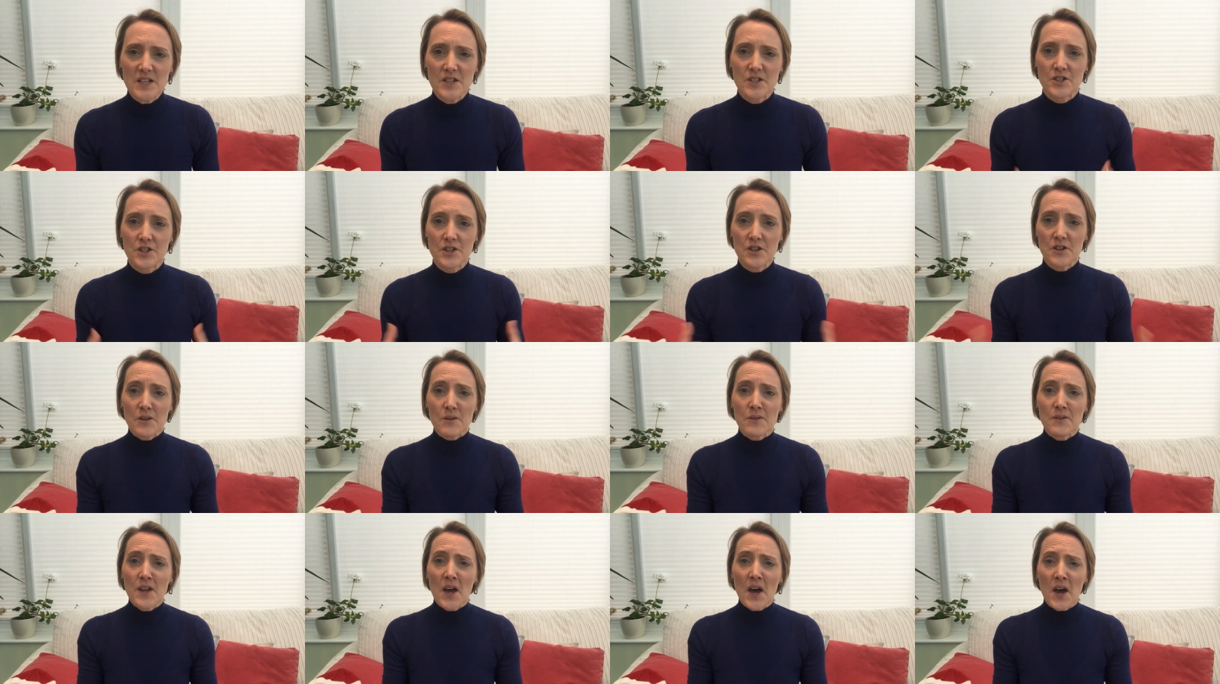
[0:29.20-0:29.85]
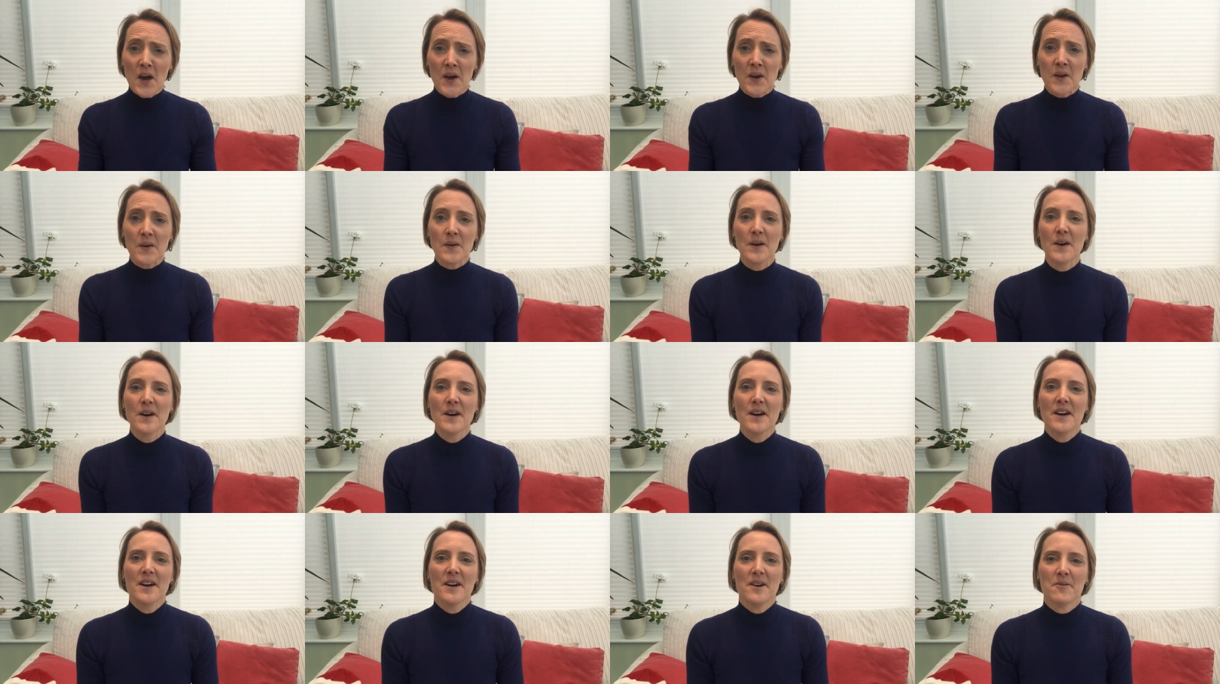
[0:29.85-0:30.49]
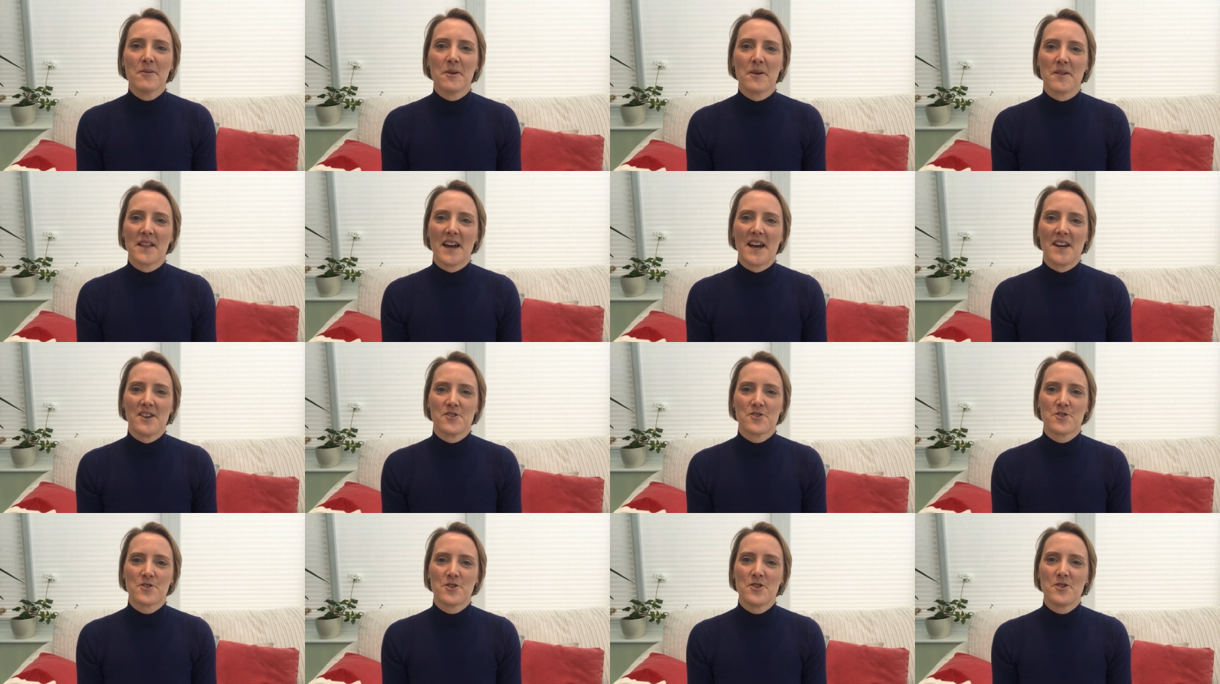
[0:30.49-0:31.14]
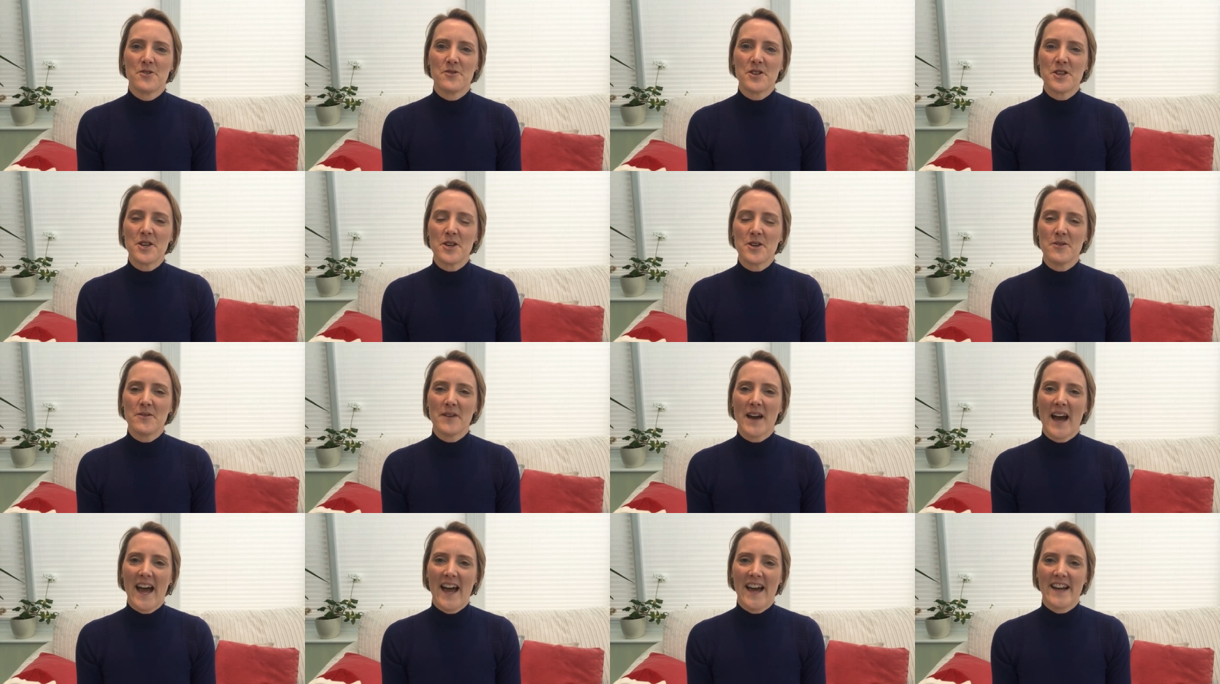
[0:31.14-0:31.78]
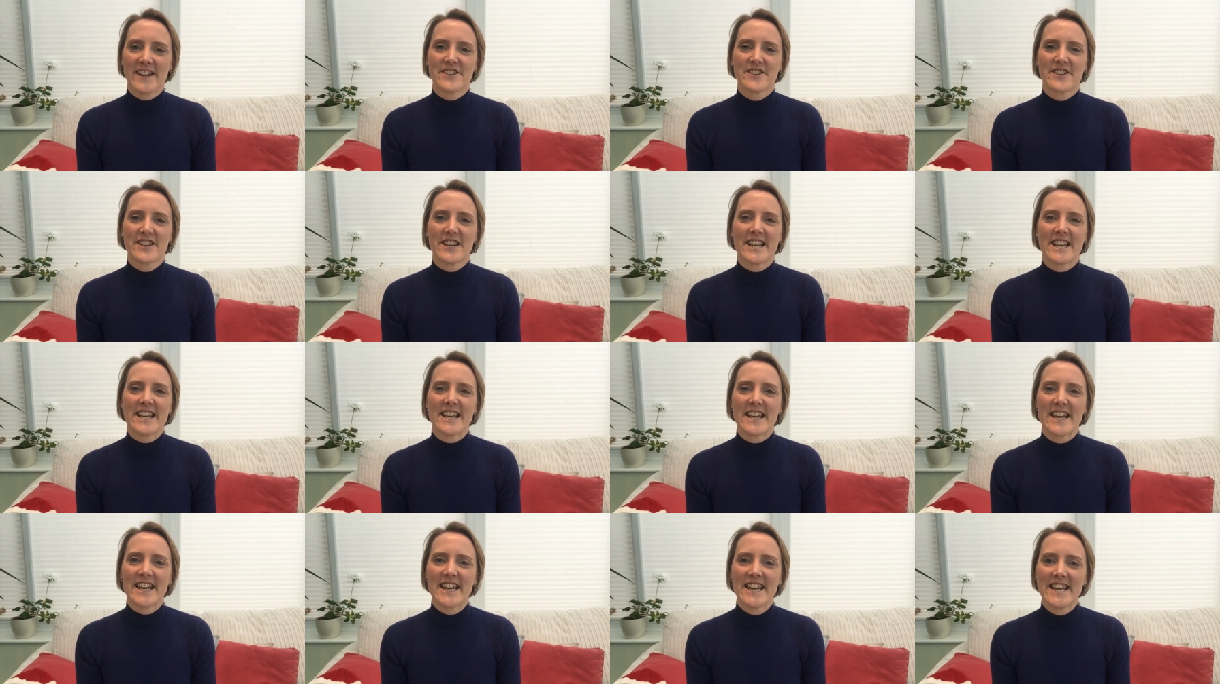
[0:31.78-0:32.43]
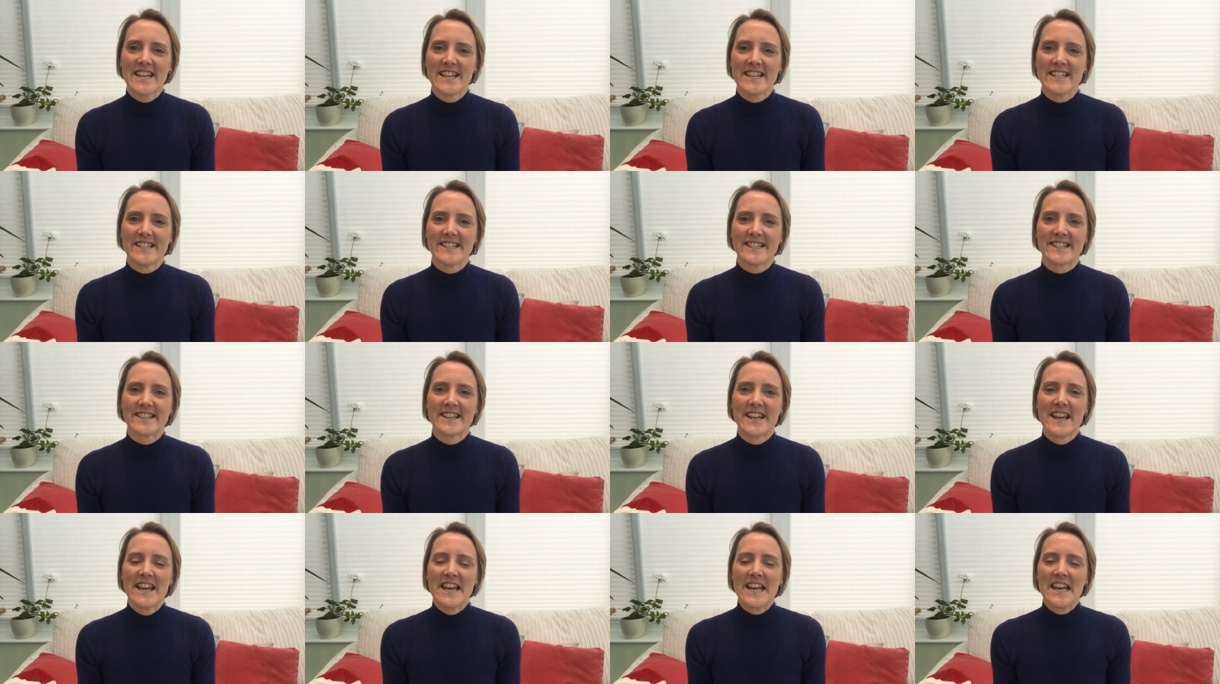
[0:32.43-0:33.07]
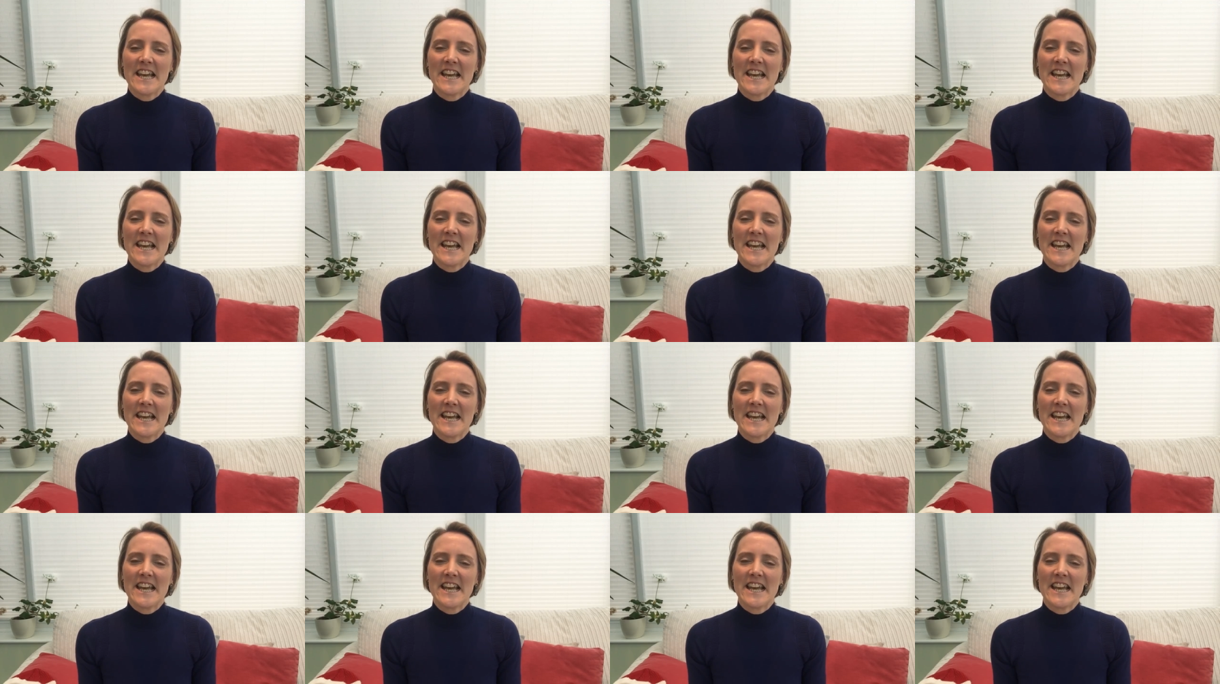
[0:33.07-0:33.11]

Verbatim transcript: Do you know what that true you actually is.